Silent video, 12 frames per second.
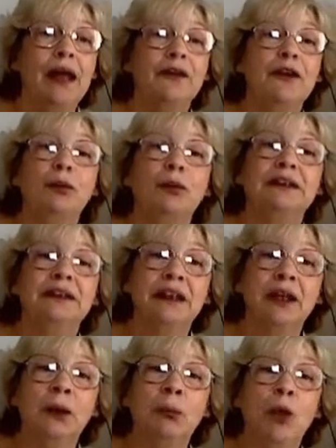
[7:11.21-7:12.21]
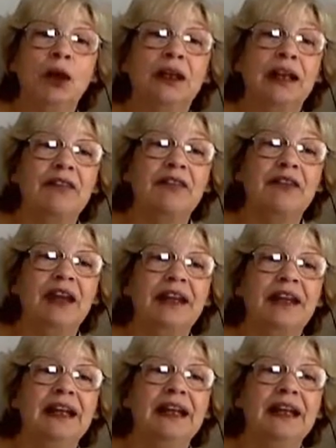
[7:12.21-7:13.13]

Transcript: There was little more left than